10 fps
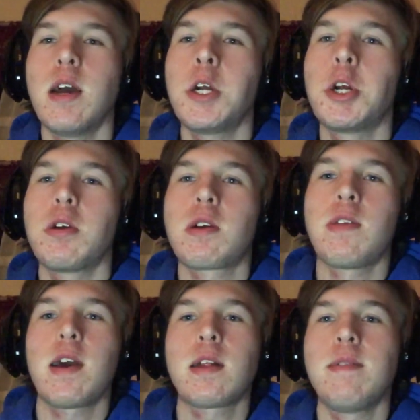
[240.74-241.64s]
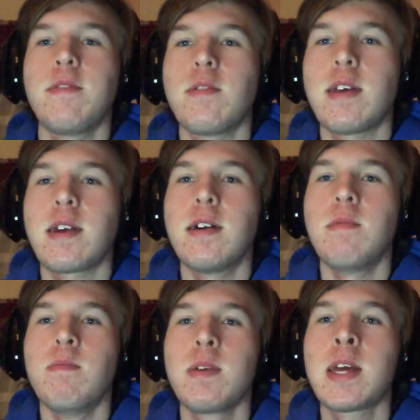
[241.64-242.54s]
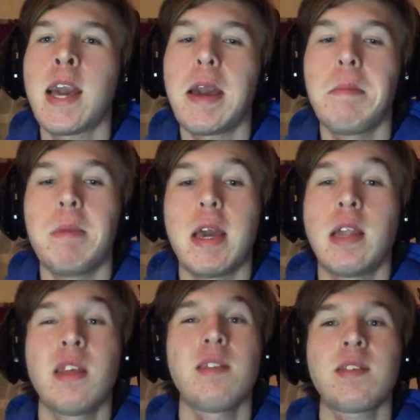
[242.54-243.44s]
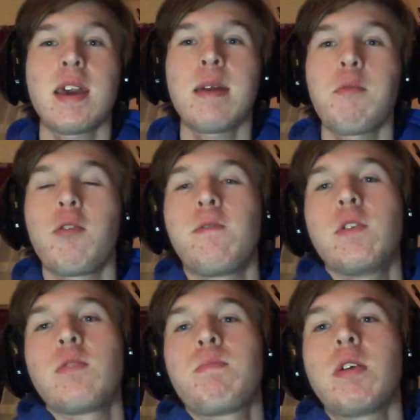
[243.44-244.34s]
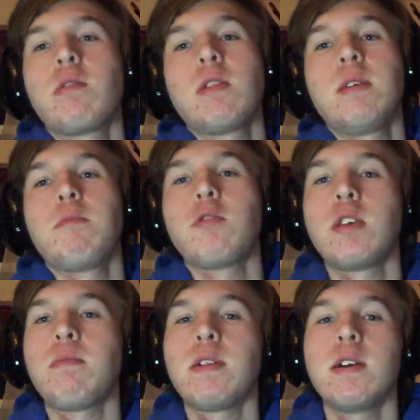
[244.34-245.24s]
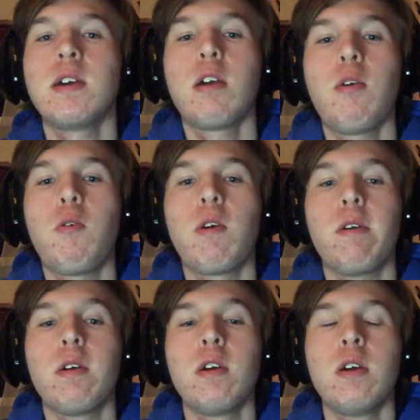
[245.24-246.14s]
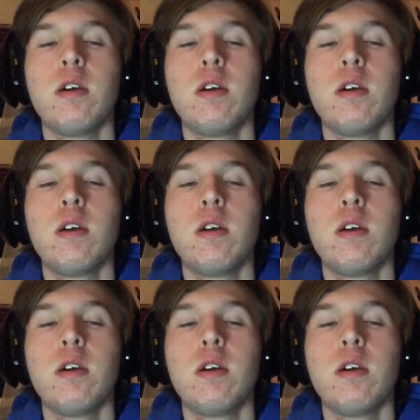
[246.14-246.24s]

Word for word: not sure exactly if there's like a campaign to this game or if it's purely multiplayer, or